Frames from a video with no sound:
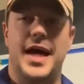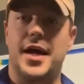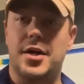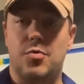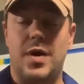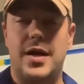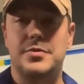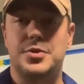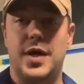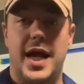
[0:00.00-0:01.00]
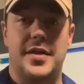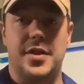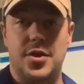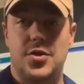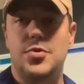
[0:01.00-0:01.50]
a ground track
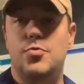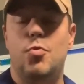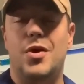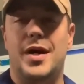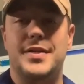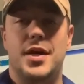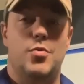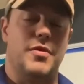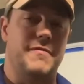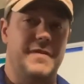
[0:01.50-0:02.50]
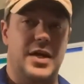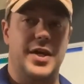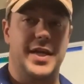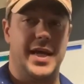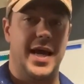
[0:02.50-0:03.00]
that you want with
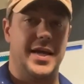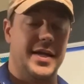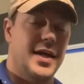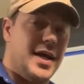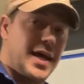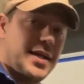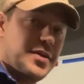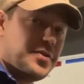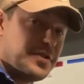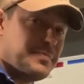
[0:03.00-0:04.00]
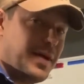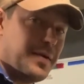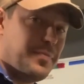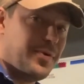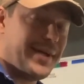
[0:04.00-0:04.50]
varying heading. And in turns about a
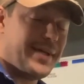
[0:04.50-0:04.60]
point,